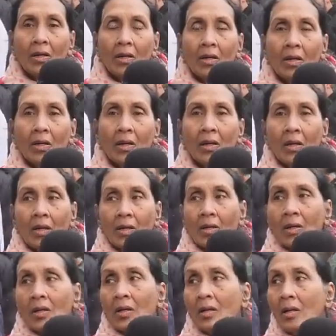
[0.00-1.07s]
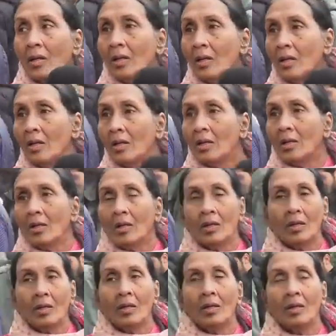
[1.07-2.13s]

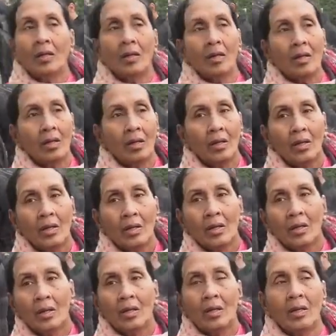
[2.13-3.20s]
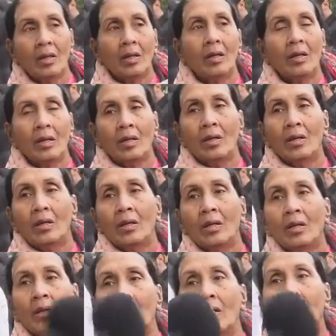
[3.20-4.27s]

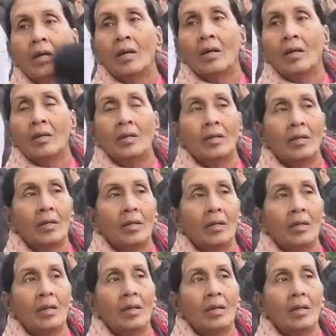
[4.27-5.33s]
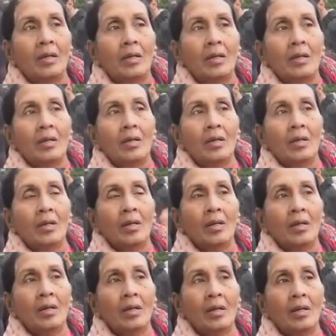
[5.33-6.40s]

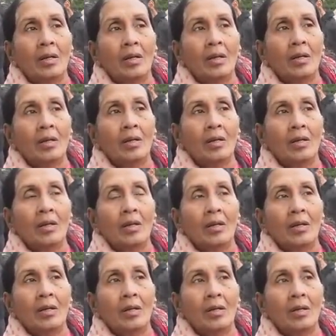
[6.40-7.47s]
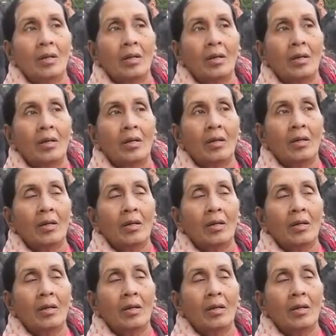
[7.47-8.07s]
The person shown says nothing.